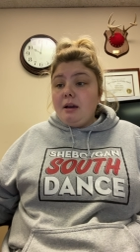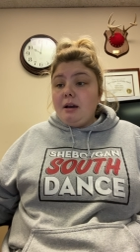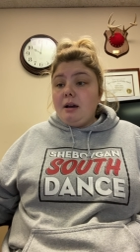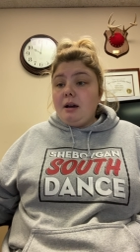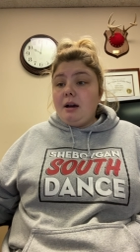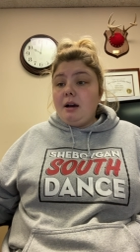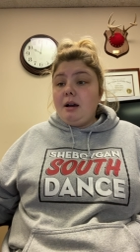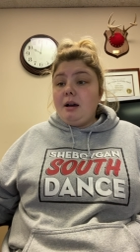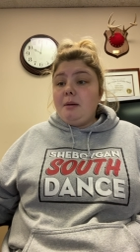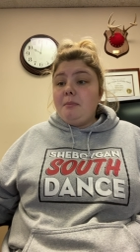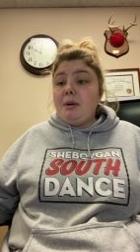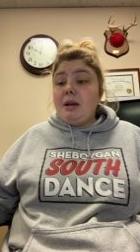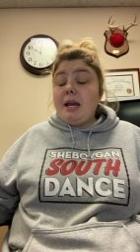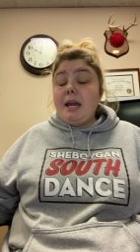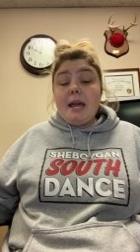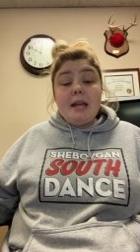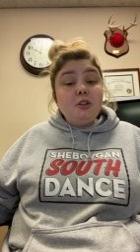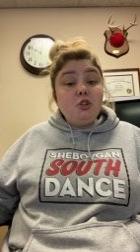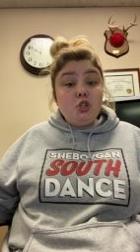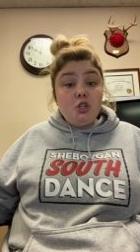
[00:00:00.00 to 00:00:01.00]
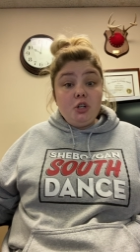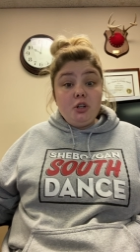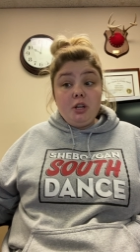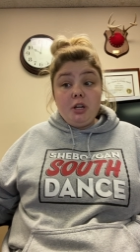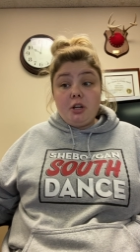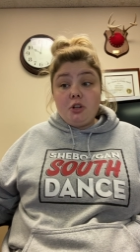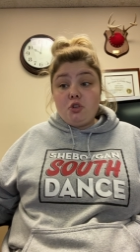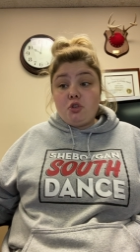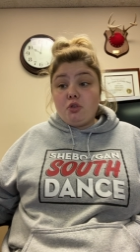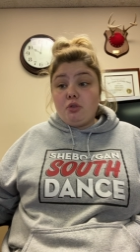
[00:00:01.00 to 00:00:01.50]
Um, engineering
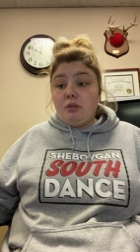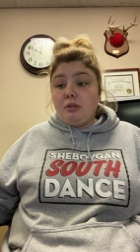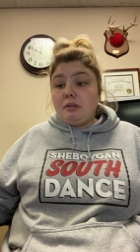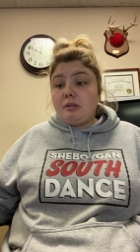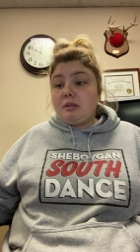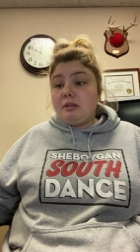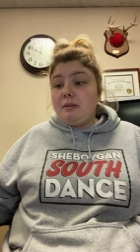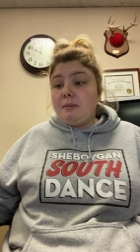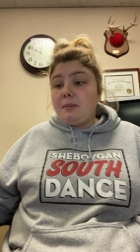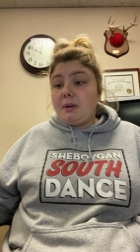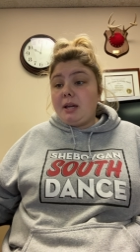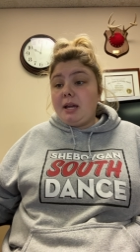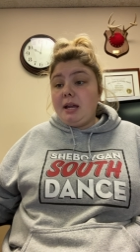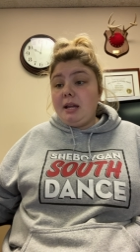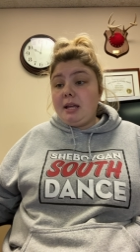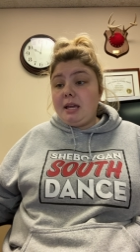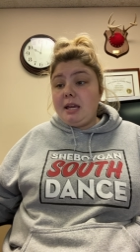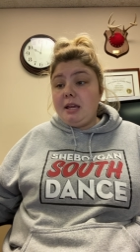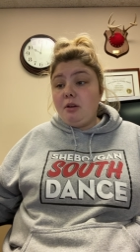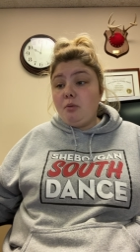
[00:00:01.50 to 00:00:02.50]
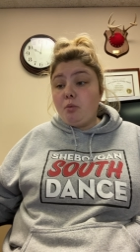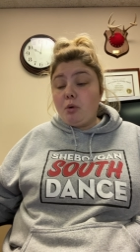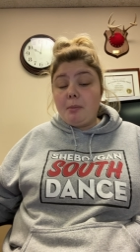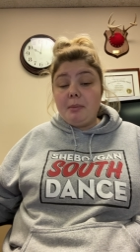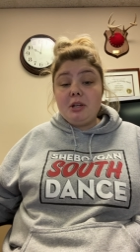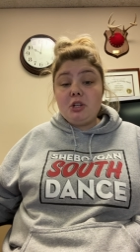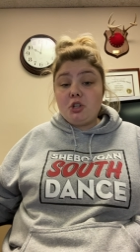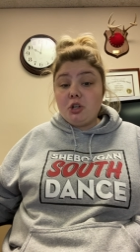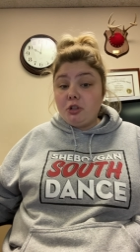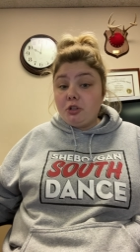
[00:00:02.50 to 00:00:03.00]
controls. Can heated
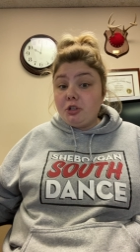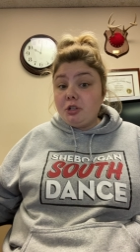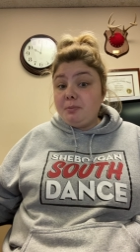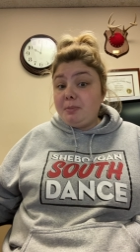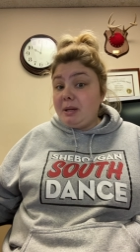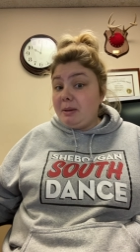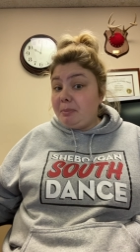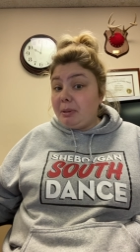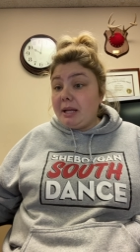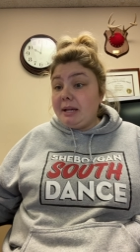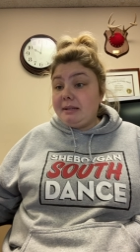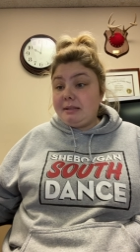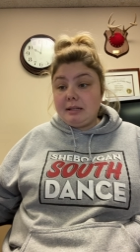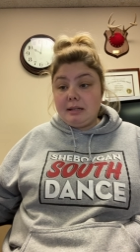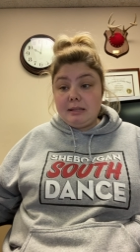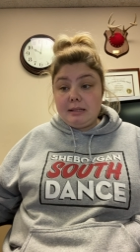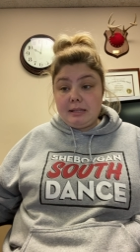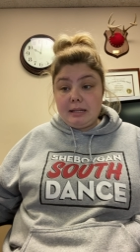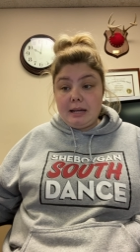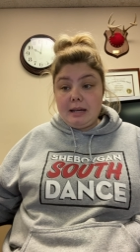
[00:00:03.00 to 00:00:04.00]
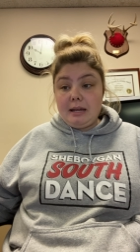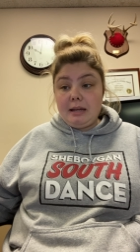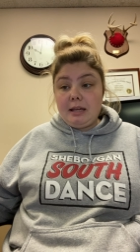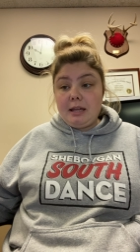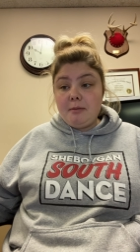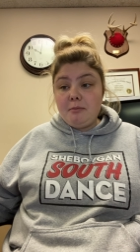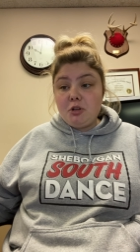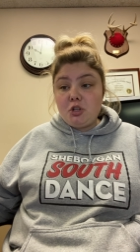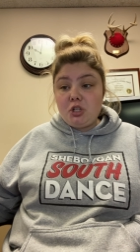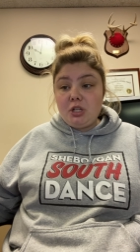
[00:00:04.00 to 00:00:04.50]
warming shelters be placed on site?
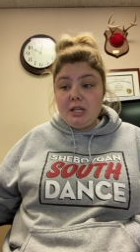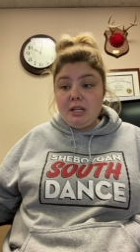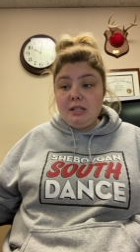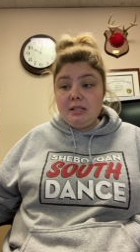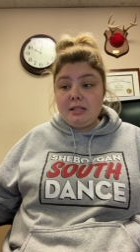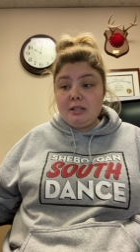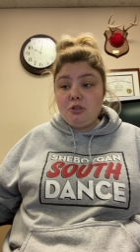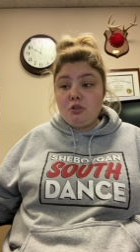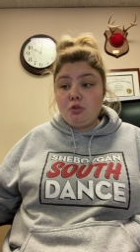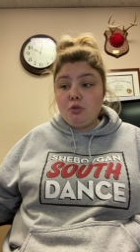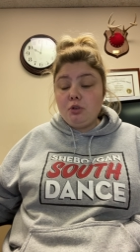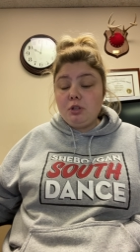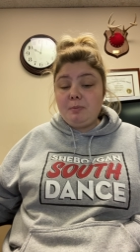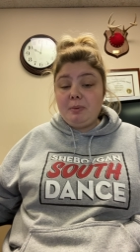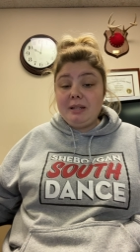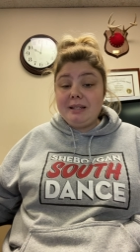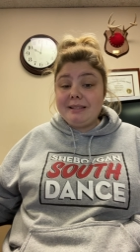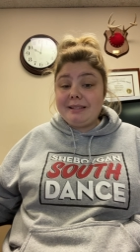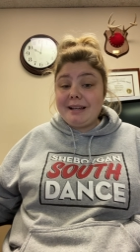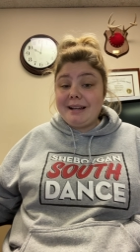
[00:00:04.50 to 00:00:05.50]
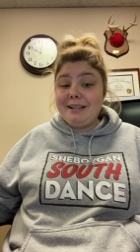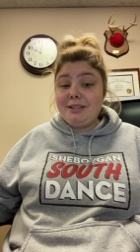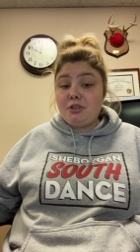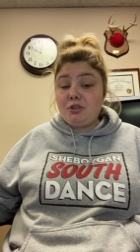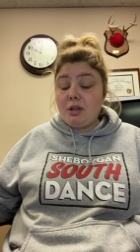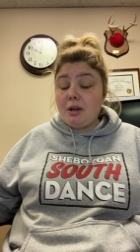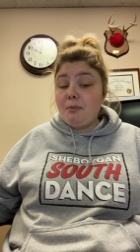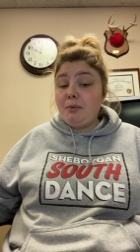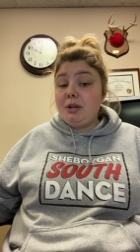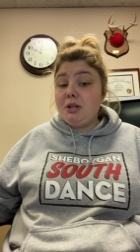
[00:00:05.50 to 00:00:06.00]
Can machines and tools be designed so
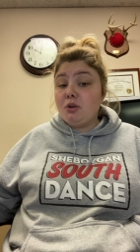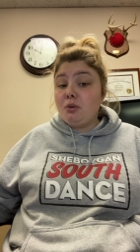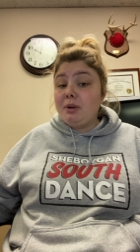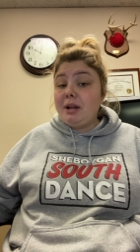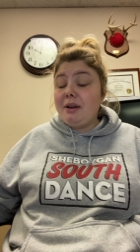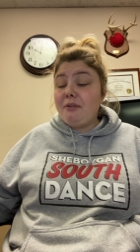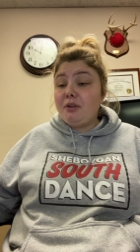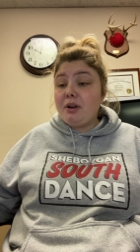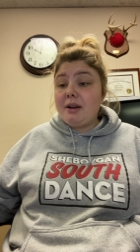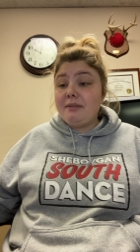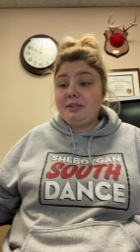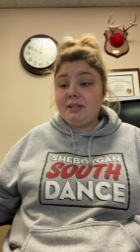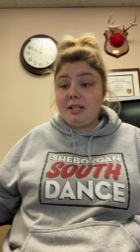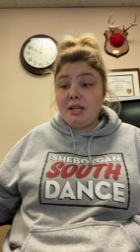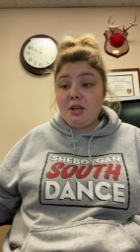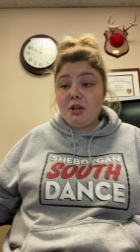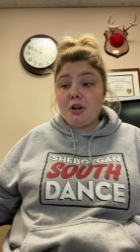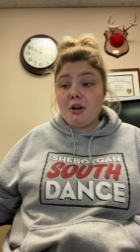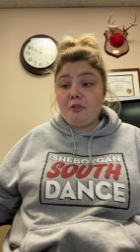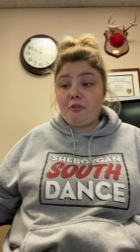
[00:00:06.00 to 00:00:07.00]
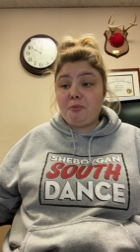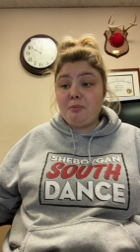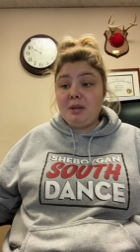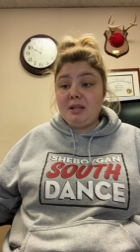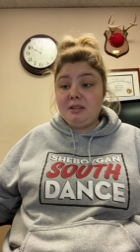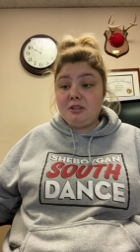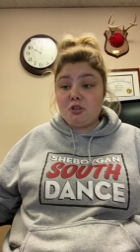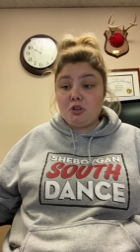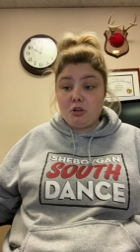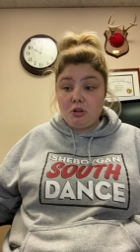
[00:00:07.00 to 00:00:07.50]
that we don't ever have to take off
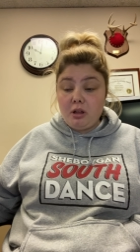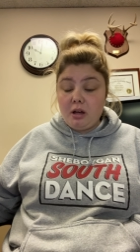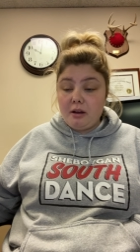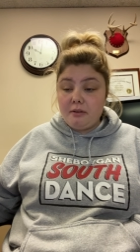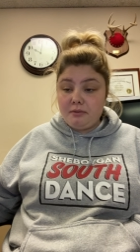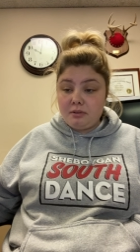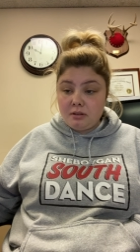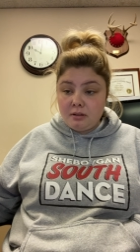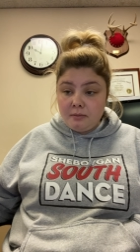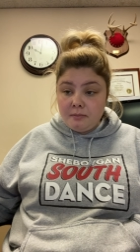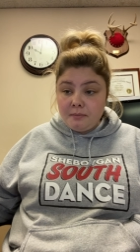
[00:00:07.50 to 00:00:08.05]
mittens or gloves?